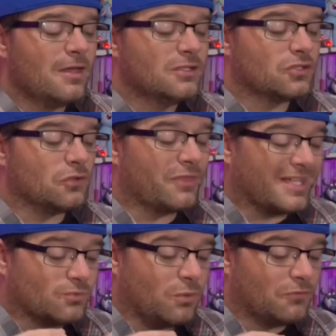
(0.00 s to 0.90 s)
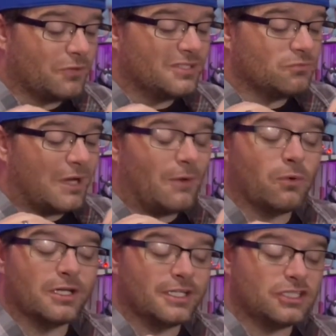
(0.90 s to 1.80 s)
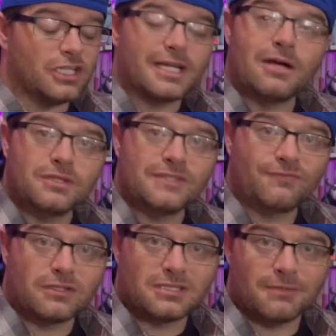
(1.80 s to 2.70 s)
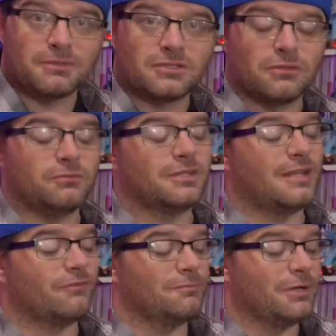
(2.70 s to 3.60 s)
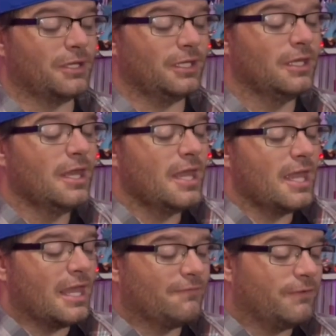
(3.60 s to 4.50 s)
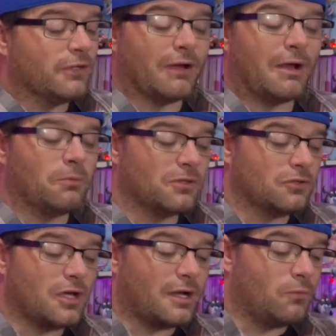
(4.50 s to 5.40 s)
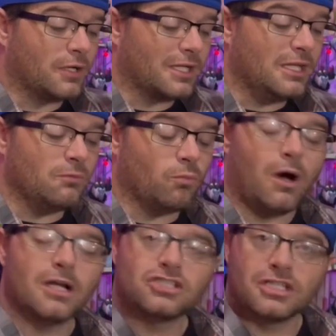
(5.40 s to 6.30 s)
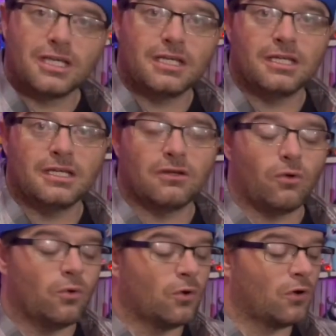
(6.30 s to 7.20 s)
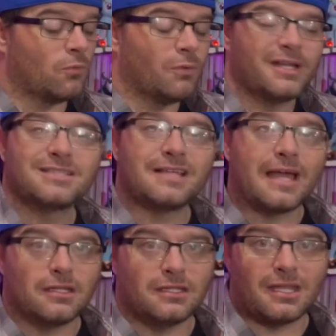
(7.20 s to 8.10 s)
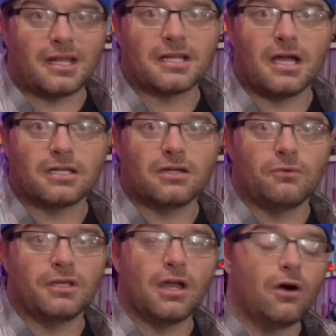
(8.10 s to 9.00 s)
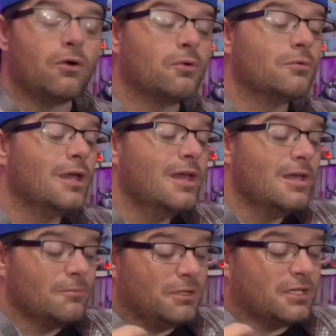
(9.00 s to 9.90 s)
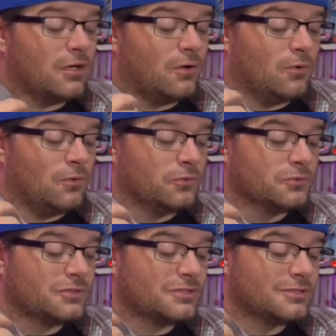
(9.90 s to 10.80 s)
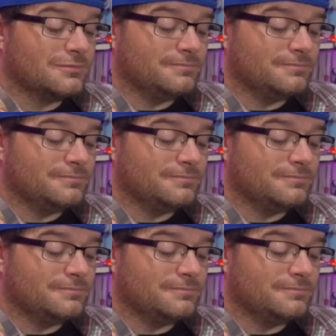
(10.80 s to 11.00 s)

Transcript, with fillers: So that's one reason why I wanted to check out this first episode with everybody and figure out whether or not I want to keep watching it or what exactly that I got going on because